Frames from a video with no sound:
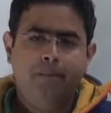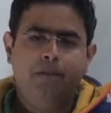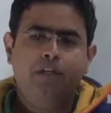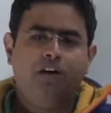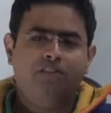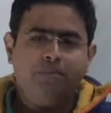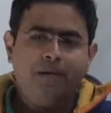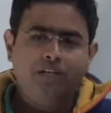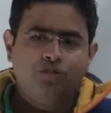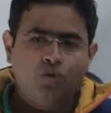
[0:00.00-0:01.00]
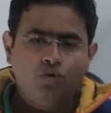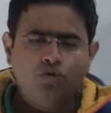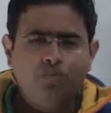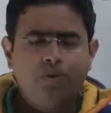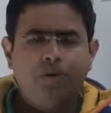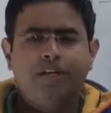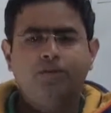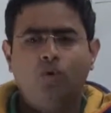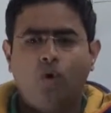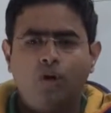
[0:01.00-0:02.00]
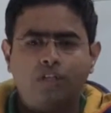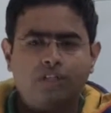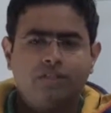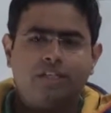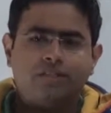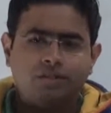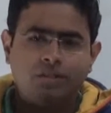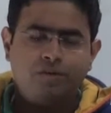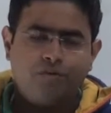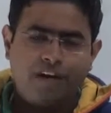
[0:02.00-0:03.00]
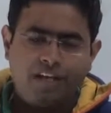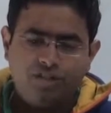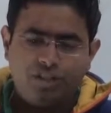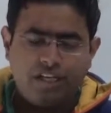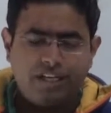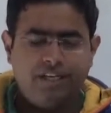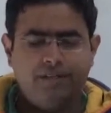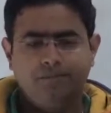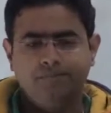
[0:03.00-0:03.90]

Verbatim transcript: but the government is also mulling to alter this financial year.